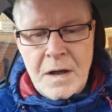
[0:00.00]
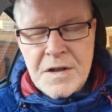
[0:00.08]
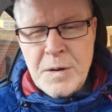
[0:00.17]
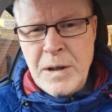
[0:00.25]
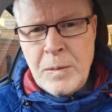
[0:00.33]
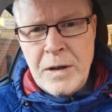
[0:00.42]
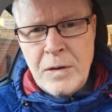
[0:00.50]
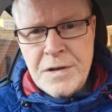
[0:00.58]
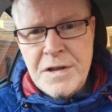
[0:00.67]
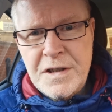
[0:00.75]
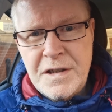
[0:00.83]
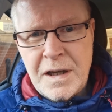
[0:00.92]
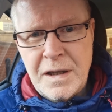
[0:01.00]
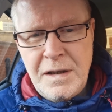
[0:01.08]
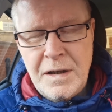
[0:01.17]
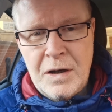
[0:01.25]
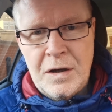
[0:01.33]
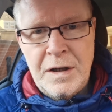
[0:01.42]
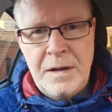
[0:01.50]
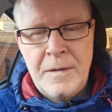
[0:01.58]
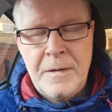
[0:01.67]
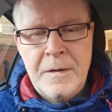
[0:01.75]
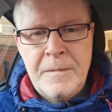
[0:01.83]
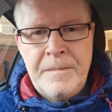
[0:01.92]
So anyway, on to today. I
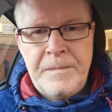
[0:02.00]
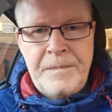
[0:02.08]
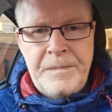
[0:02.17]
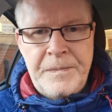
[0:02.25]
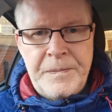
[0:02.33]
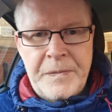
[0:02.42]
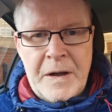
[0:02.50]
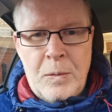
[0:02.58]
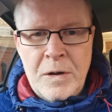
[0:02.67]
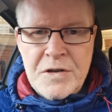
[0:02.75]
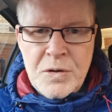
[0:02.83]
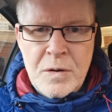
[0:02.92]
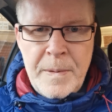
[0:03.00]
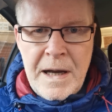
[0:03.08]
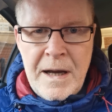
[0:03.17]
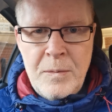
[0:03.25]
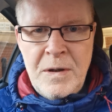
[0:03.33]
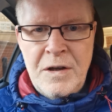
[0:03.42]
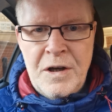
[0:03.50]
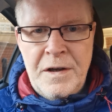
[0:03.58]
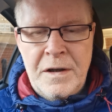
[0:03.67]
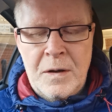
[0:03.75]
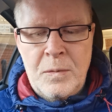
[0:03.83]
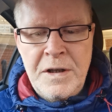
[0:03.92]
I want to talk about how we learn,
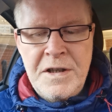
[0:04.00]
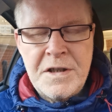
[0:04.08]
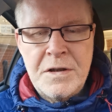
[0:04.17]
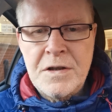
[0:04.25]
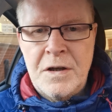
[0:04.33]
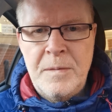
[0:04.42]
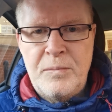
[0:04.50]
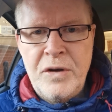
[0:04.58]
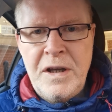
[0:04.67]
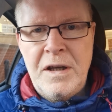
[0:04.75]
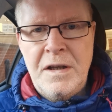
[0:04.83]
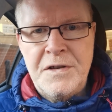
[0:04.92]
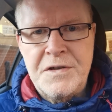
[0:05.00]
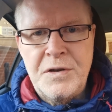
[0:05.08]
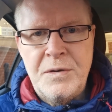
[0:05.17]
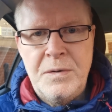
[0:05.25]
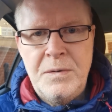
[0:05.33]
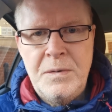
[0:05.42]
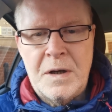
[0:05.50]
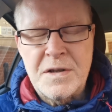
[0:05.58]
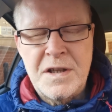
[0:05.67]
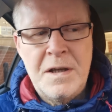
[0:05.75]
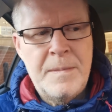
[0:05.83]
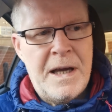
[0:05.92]
and I wanted to kind of bring it into. I was
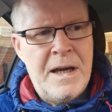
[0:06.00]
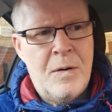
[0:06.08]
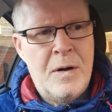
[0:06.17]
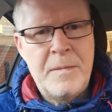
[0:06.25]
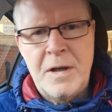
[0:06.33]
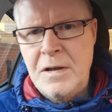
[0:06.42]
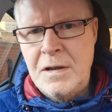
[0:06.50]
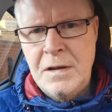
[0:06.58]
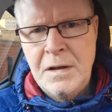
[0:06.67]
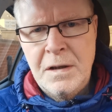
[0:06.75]
thinking about how I'm going to